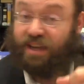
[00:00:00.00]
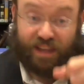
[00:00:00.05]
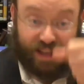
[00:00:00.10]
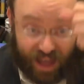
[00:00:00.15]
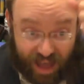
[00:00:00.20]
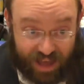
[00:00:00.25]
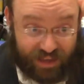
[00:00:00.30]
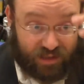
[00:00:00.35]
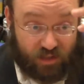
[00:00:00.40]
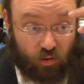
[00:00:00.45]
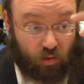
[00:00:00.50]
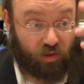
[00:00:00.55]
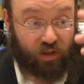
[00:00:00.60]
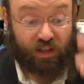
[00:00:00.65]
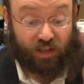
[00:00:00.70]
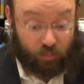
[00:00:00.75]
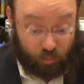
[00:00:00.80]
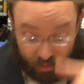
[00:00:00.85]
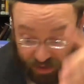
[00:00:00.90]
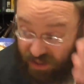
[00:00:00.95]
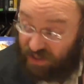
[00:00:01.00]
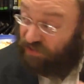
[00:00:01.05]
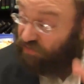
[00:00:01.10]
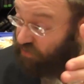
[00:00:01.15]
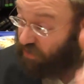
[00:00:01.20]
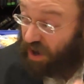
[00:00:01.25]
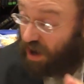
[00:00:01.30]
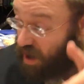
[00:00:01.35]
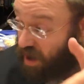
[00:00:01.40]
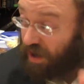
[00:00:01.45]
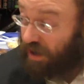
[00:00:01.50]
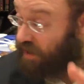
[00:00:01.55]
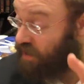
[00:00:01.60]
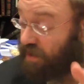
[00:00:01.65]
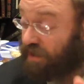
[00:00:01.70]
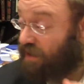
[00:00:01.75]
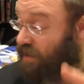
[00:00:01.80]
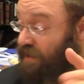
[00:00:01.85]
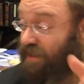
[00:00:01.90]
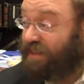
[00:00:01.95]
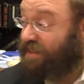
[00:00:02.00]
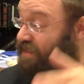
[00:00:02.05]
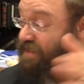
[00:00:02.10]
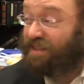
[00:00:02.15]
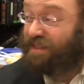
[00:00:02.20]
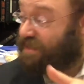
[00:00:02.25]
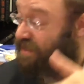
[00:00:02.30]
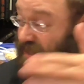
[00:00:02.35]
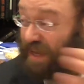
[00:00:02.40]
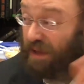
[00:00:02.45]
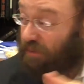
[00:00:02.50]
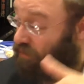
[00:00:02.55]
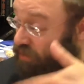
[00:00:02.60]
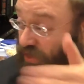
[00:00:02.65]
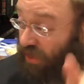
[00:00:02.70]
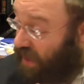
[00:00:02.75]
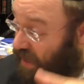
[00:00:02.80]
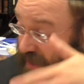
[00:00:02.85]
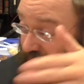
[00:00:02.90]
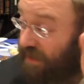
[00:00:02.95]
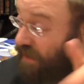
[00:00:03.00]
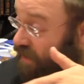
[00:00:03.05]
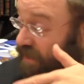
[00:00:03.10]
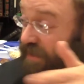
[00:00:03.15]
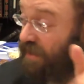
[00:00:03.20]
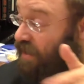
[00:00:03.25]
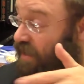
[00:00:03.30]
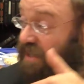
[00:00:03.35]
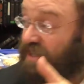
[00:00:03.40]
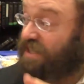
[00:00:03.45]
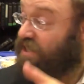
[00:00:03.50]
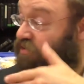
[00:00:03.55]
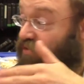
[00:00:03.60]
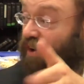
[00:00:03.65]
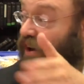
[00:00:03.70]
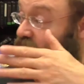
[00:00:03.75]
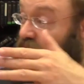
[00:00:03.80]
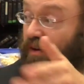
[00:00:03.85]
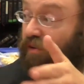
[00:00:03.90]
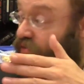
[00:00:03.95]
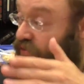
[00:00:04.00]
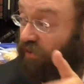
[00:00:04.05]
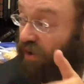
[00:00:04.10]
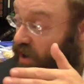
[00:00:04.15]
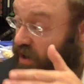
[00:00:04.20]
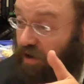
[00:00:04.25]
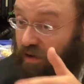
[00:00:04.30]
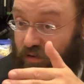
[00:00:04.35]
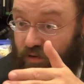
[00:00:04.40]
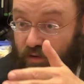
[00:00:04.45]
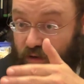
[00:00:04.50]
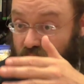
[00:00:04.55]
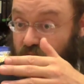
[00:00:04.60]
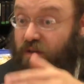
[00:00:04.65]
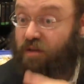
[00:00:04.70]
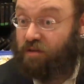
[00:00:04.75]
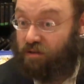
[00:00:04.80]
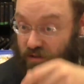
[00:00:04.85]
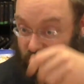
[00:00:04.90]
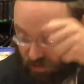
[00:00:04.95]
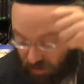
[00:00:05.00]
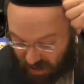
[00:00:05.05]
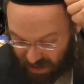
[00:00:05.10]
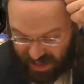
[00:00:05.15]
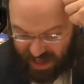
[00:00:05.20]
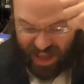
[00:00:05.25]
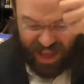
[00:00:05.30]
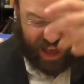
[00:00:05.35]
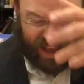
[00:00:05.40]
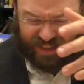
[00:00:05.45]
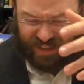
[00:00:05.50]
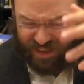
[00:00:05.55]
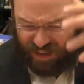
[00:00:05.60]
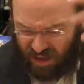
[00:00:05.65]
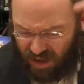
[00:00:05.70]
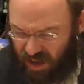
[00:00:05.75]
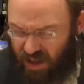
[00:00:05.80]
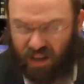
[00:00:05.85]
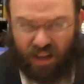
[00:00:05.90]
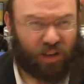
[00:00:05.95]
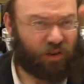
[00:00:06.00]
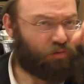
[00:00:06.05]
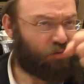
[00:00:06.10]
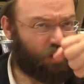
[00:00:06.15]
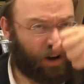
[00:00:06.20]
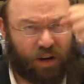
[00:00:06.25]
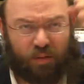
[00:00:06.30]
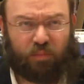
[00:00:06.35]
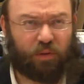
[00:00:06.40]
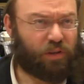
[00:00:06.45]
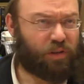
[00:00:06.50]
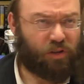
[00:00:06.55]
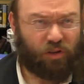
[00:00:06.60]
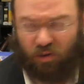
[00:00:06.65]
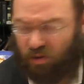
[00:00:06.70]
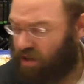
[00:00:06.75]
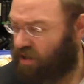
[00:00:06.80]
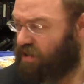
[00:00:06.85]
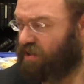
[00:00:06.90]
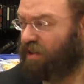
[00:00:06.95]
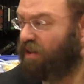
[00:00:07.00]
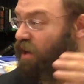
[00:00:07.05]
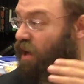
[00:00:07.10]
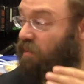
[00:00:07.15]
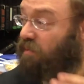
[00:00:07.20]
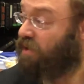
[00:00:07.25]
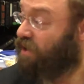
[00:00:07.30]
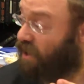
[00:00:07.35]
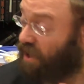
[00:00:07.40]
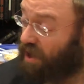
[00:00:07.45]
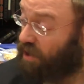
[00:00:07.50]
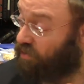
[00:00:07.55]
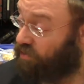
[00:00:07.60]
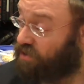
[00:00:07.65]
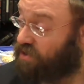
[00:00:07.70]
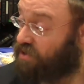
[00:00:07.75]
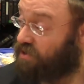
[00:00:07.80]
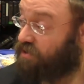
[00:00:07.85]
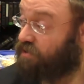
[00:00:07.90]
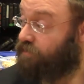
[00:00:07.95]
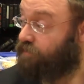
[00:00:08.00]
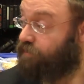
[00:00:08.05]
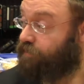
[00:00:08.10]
He has no guilt, but he's far. It's the same thing. He's very far. So he has an incredible yearning to come close.